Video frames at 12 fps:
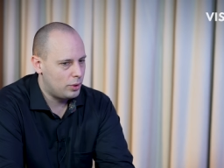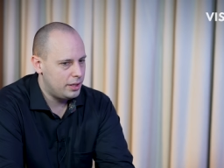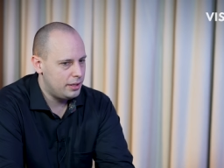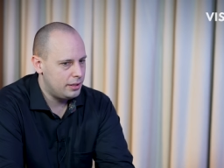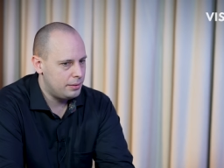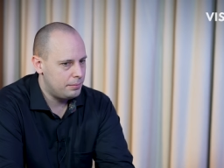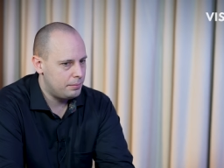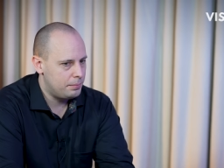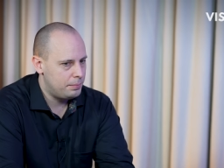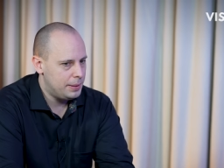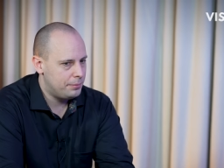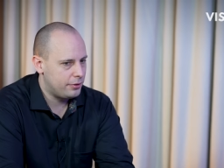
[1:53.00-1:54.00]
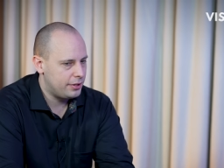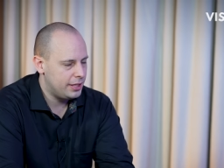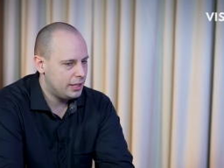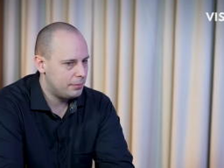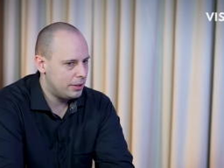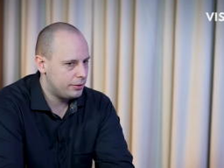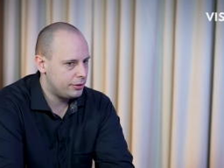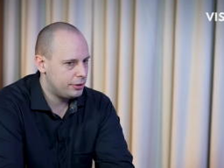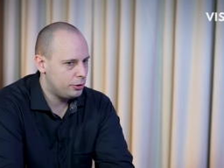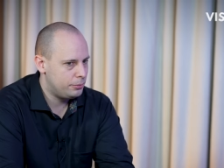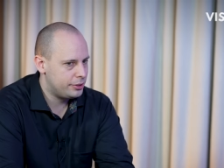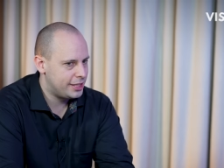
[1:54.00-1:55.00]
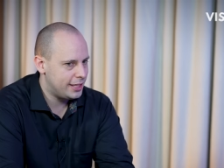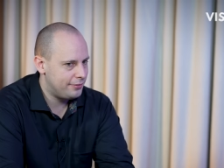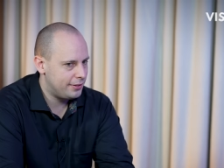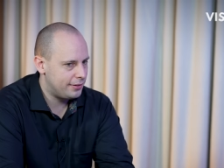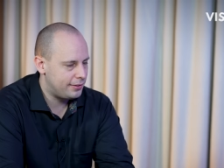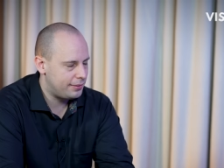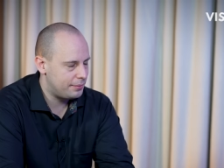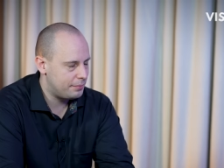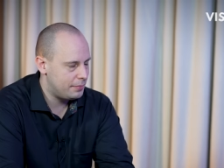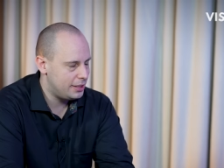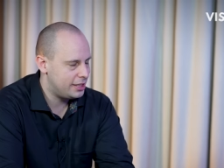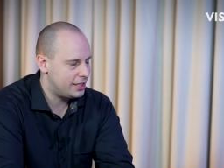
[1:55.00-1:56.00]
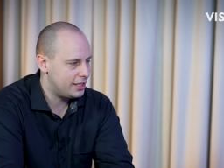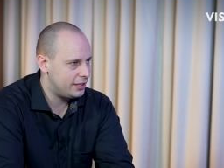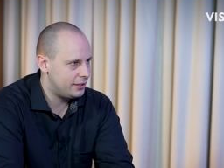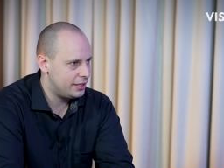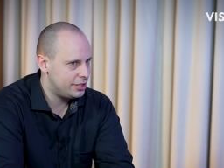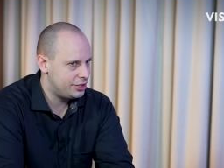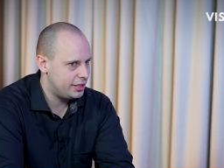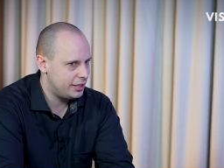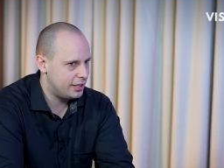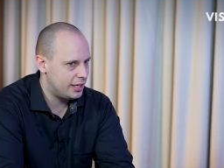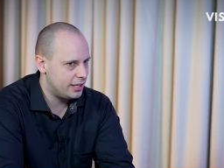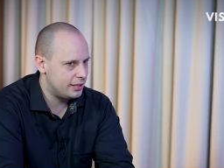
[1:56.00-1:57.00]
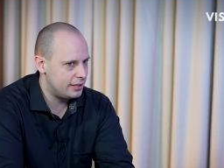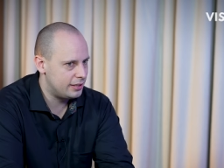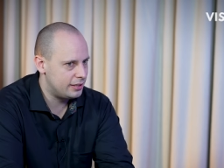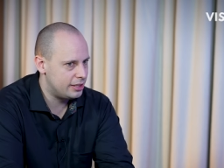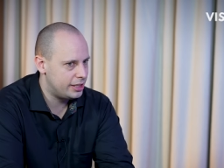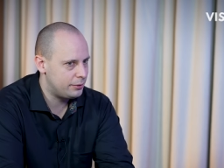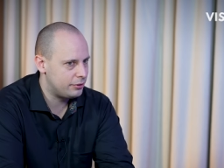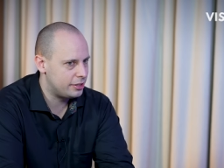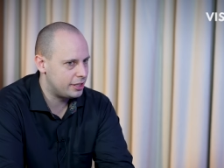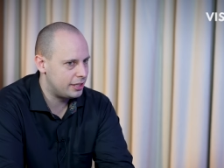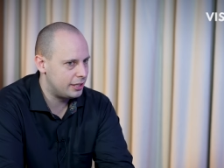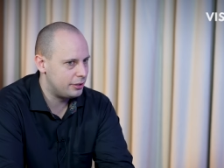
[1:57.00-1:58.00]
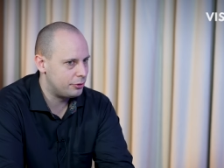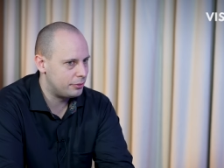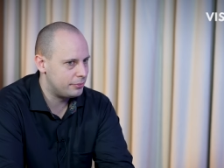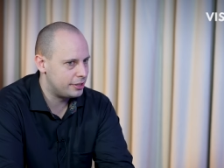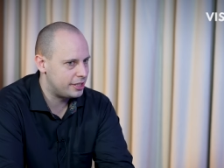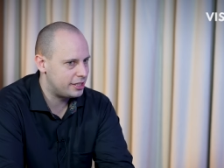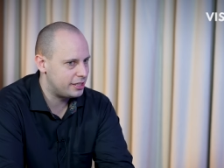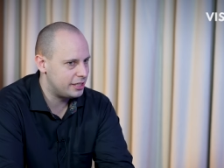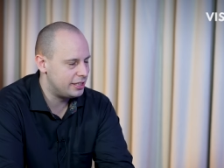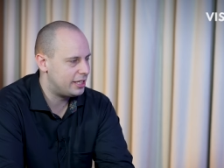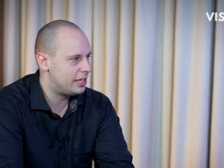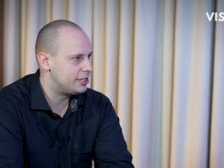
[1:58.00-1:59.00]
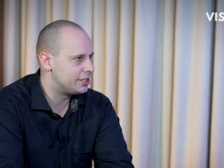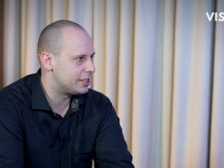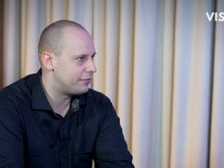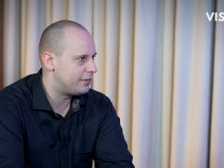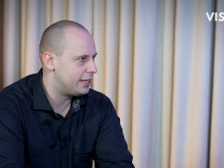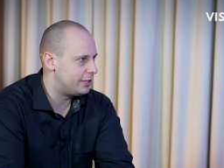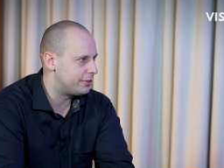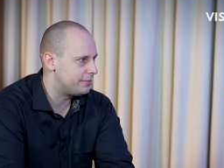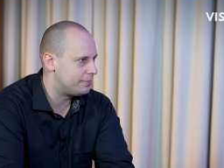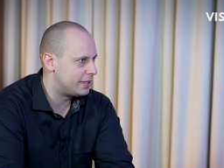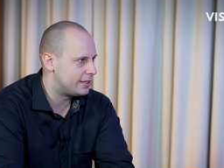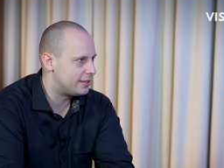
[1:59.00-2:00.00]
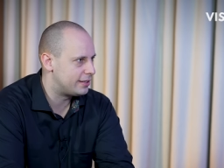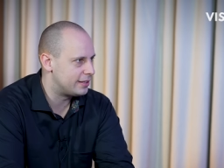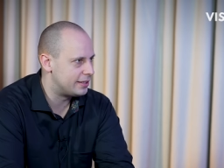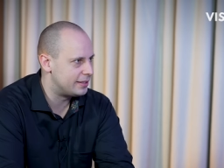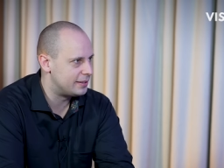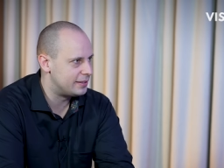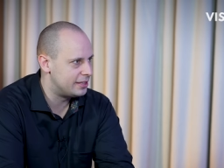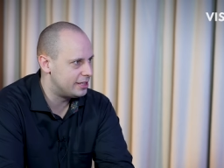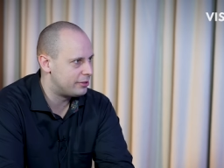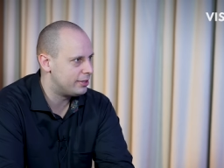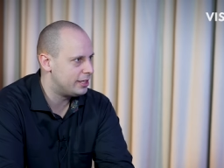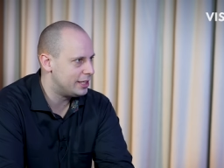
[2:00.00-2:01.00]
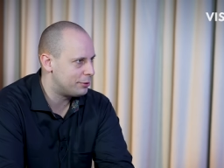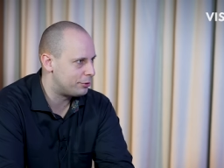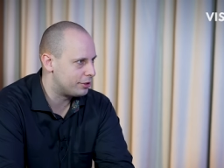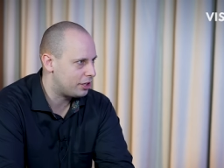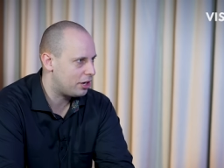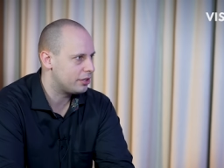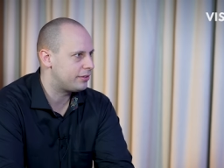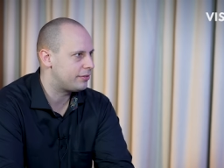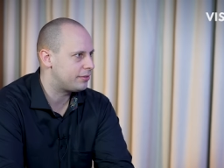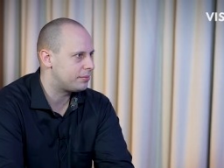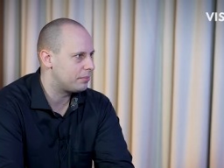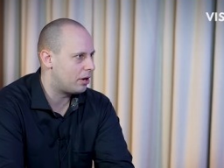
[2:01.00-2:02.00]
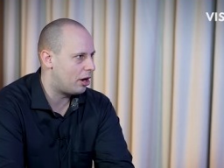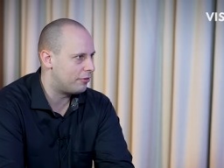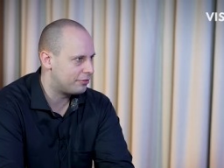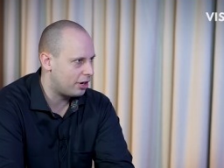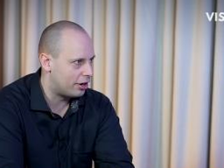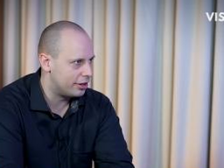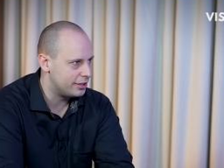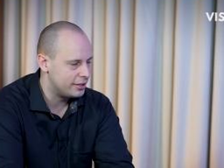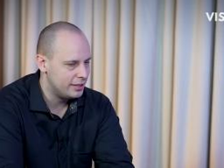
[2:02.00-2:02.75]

When people think about October 7th, many said initially that this was an enormous intelligence failure, that uh, the Israelis were caught off guard.